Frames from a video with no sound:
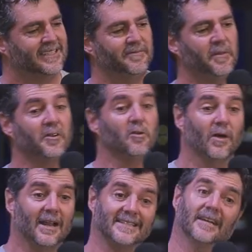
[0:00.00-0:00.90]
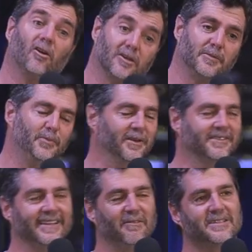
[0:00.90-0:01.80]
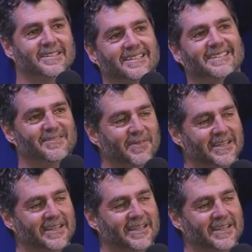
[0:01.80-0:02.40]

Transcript: Some of them didn't realize they got rebuked, and that was,